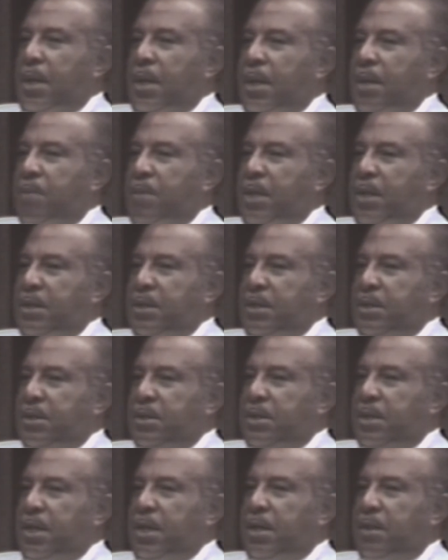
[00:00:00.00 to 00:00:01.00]
I may just
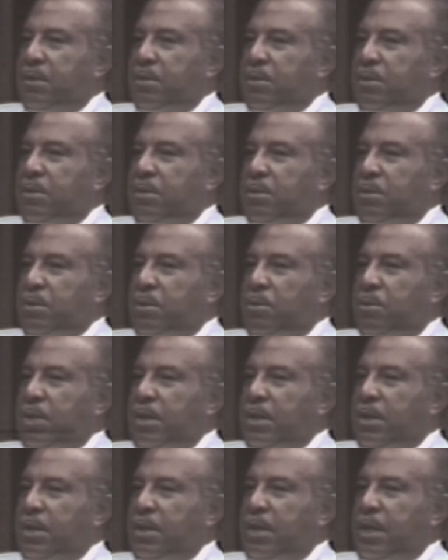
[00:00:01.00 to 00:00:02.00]
state, though,
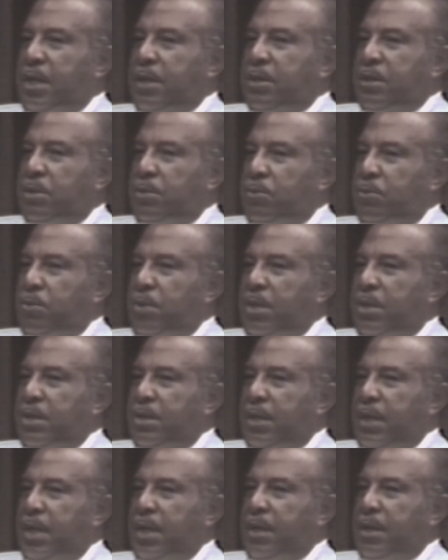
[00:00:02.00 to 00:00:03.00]
in connection
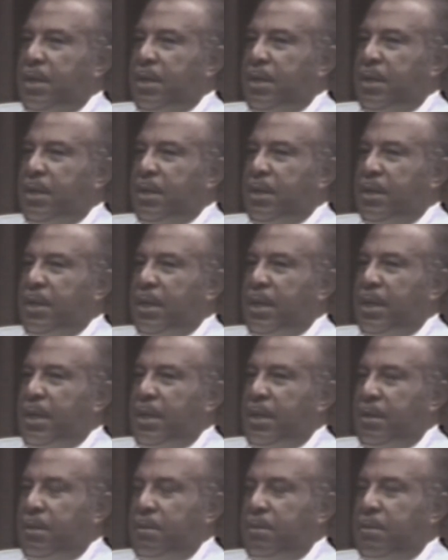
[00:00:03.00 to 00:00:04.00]
with that, he
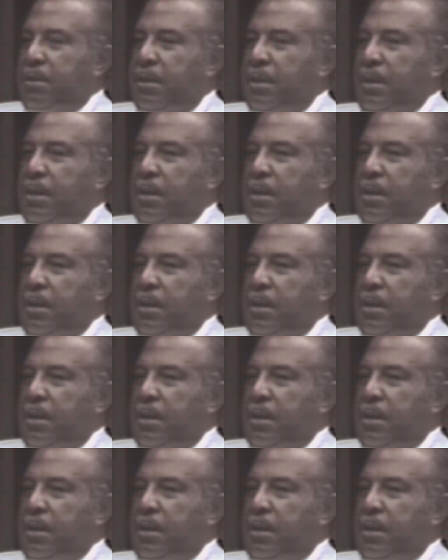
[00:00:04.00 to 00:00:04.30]
again,